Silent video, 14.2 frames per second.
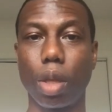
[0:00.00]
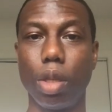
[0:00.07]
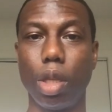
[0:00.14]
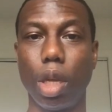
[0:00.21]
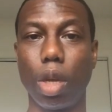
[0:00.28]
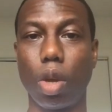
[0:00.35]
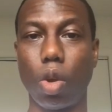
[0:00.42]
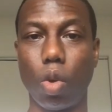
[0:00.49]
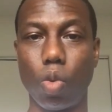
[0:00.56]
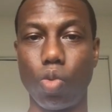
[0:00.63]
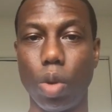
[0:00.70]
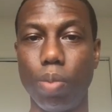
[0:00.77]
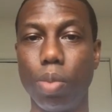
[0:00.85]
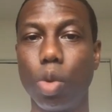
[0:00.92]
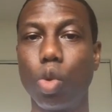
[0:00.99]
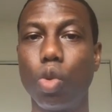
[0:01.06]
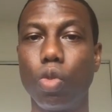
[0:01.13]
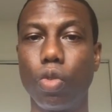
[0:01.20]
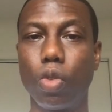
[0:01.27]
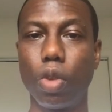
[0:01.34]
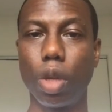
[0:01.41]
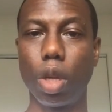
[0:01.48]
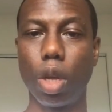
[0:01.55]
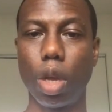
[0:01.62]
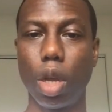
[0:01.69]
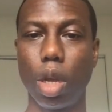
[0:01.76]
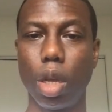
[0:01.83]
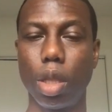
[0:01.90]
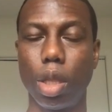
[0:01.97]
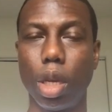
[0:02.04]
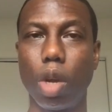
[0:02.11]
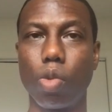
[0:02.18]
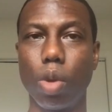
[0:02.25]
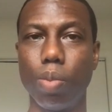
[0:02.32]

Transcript: They'll remove the